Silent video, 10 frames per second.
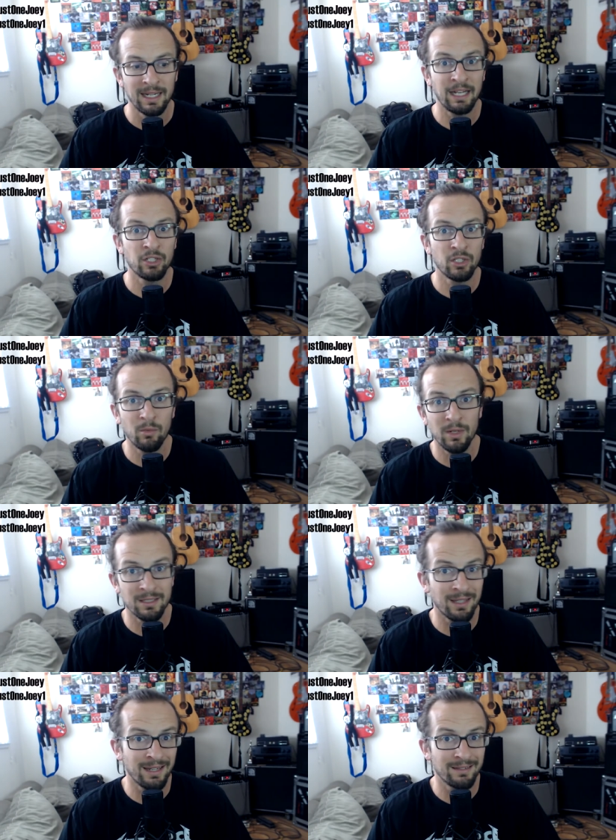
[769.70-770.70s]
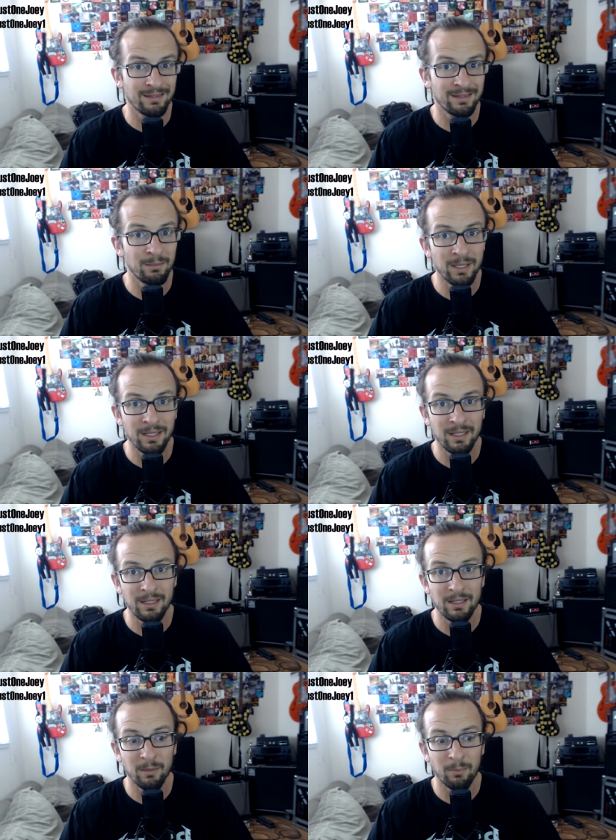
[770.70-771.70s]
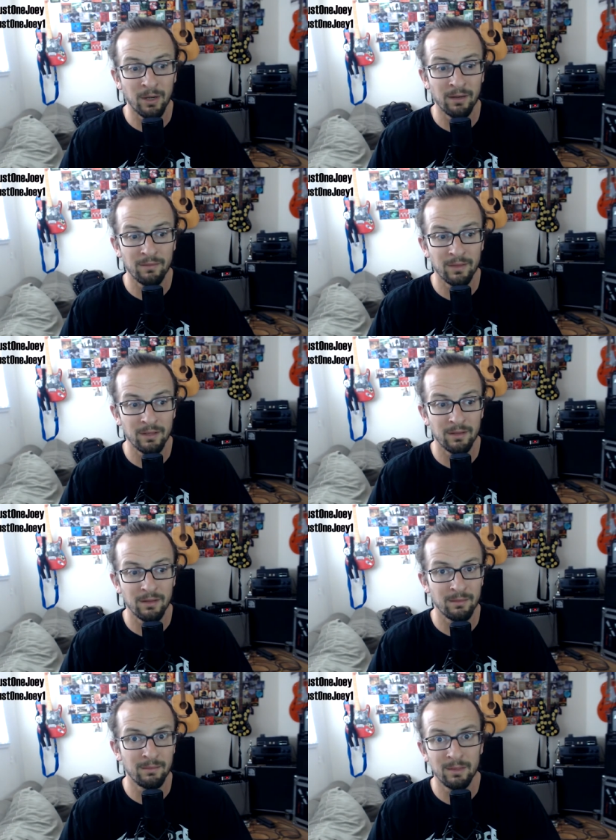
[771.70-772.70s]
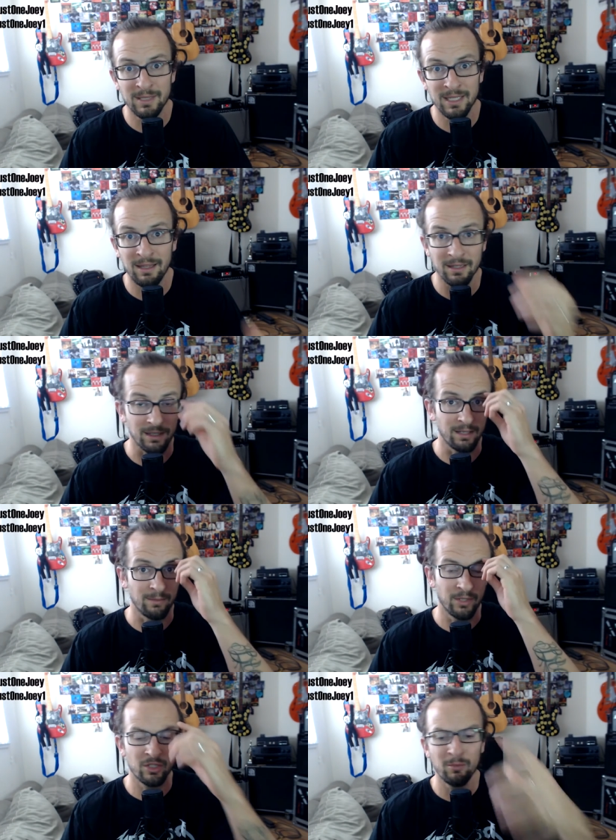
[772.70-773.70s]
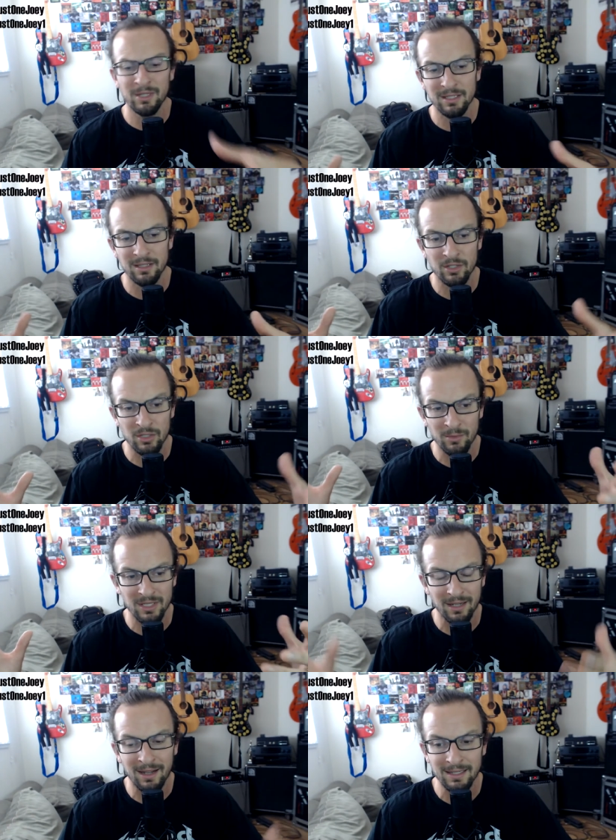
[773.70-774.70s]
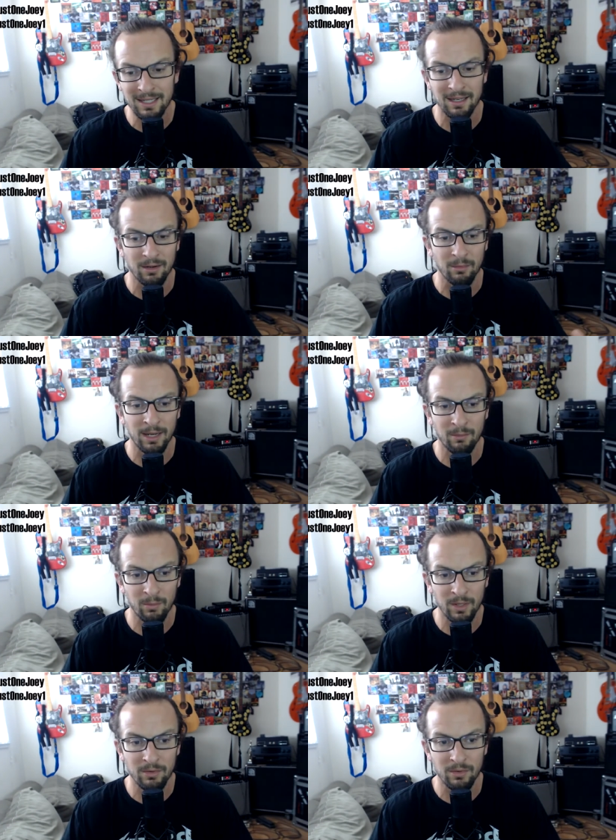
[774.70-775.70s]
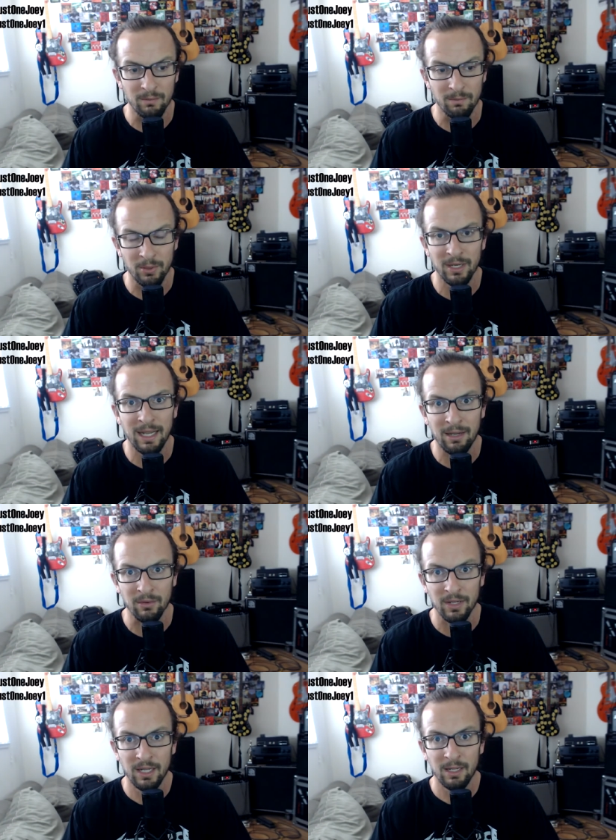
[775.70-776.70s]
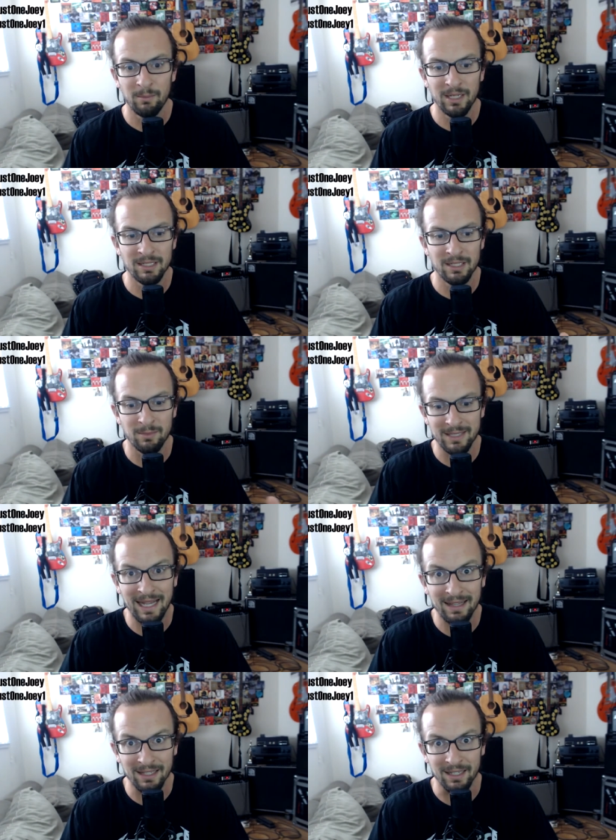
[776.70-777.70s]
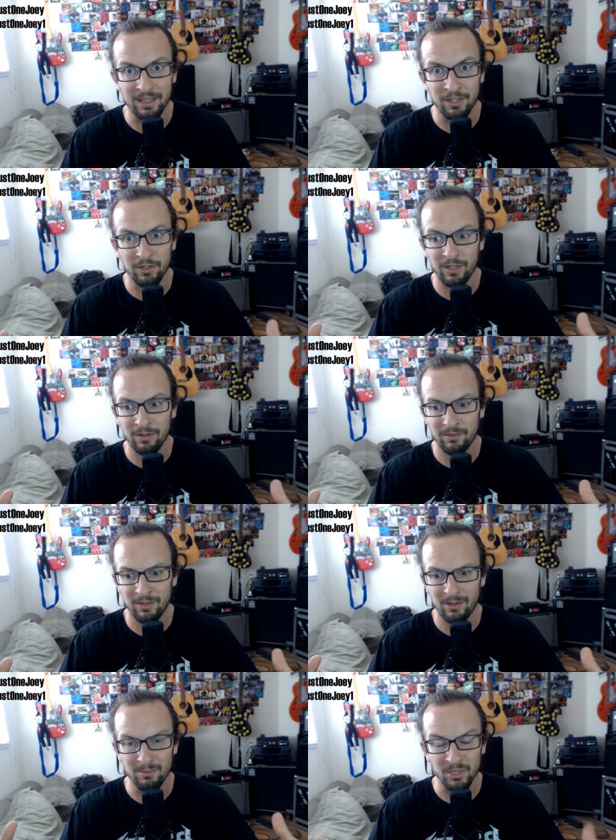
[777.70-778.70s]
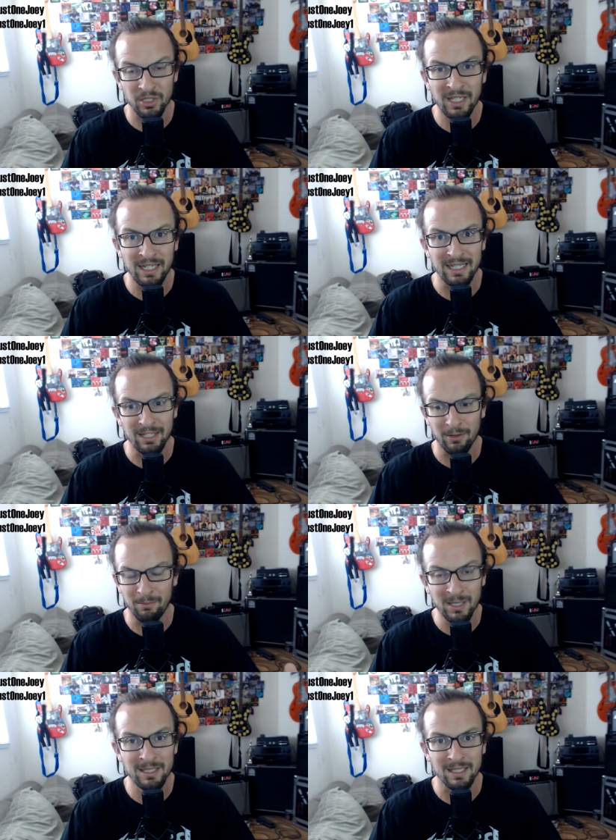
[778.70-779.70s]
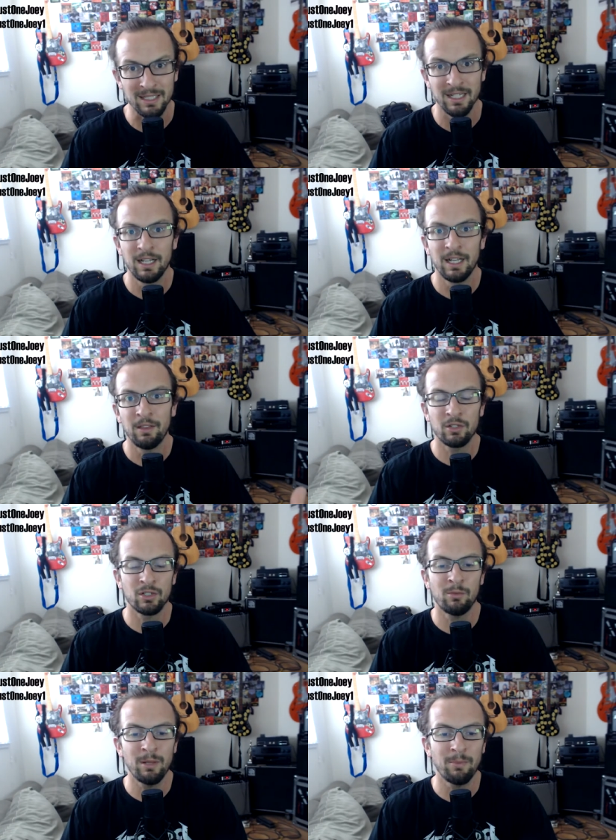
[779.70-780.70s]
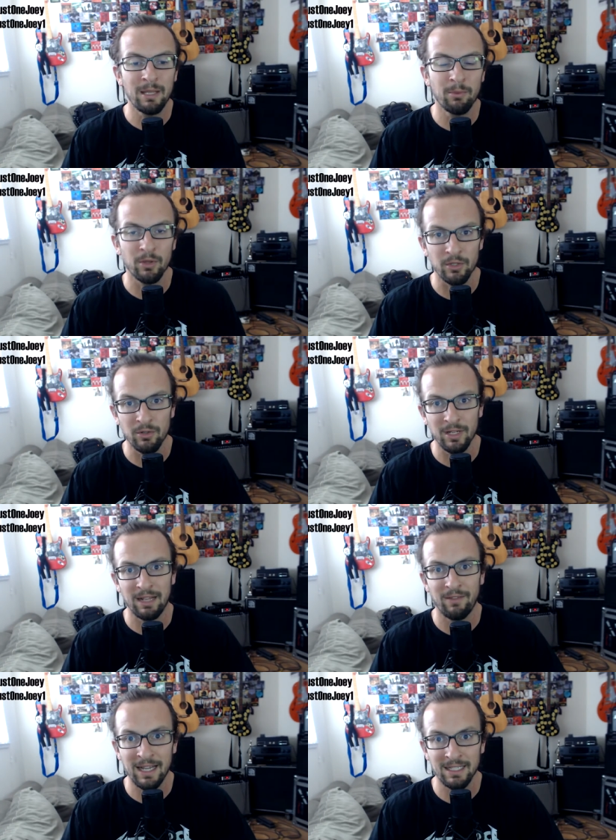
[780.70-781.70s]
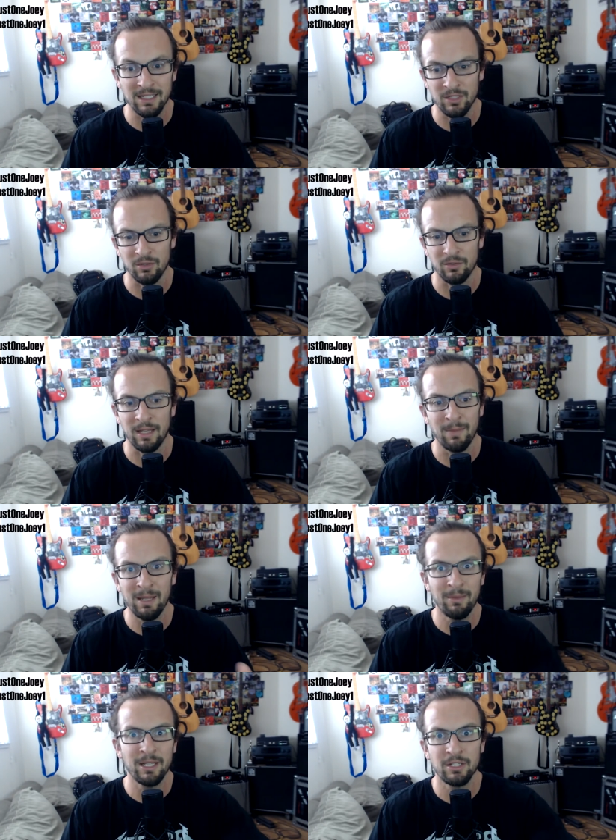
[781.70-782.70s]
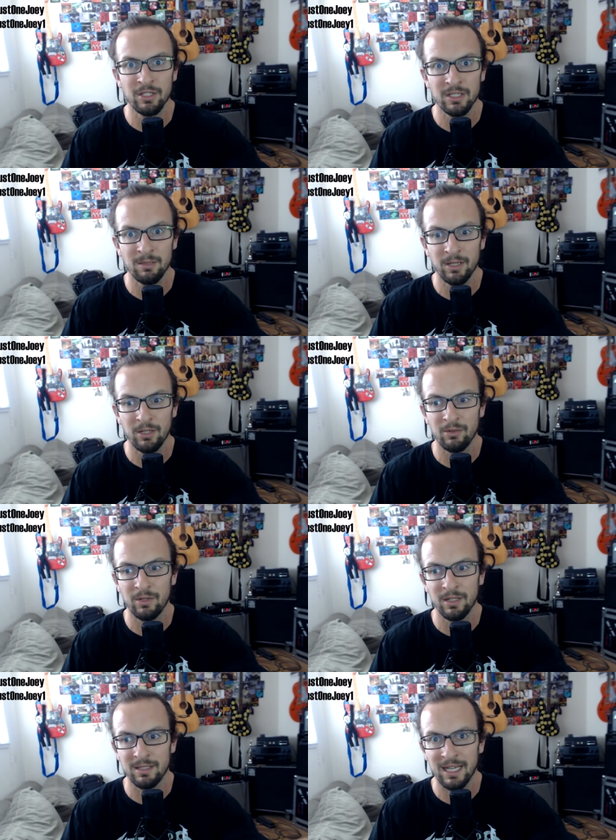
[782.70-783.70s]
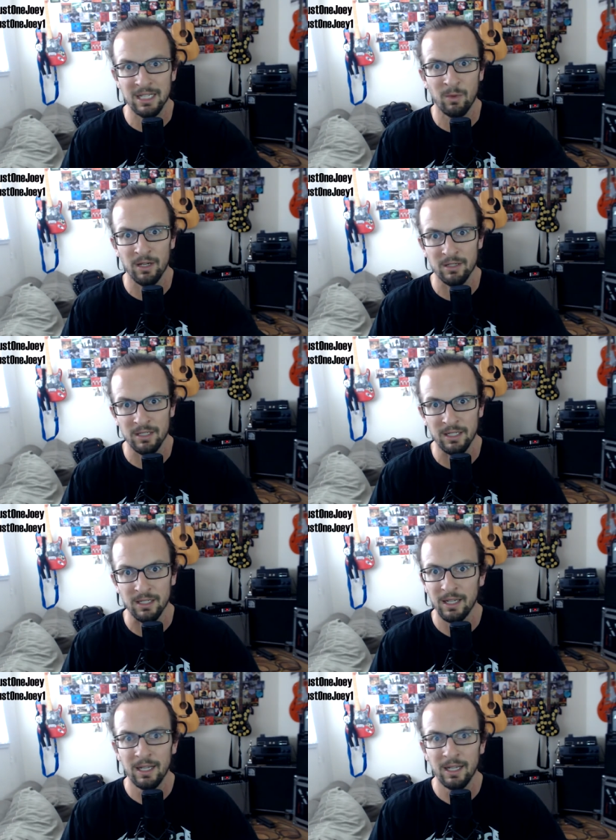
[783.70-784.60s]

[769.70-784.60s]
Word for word: Kind of show what it's like to be a part of the Metallica club. There's so much content around what you can put out because it's Metallica and they're a machine and they're a business. There's so many people that you could have access to that maybe it's just somebody who does X, Y, or Z,